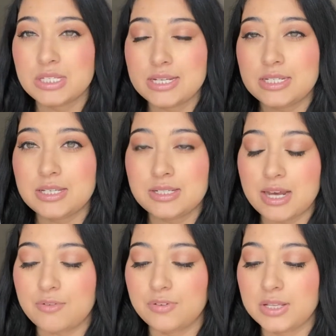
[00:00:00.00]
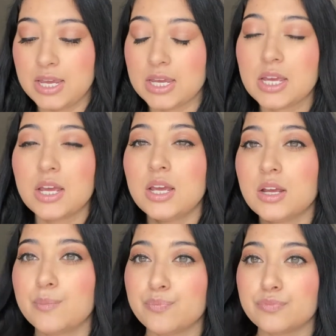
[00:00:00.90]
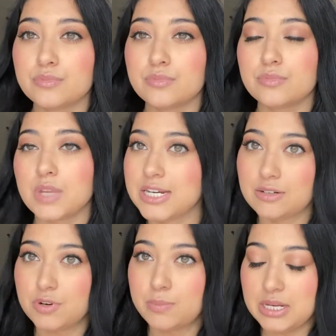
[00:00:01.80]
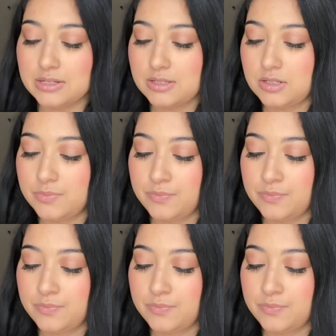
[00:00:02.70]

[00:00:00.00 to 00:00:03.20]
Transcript: This is definitely a different beast.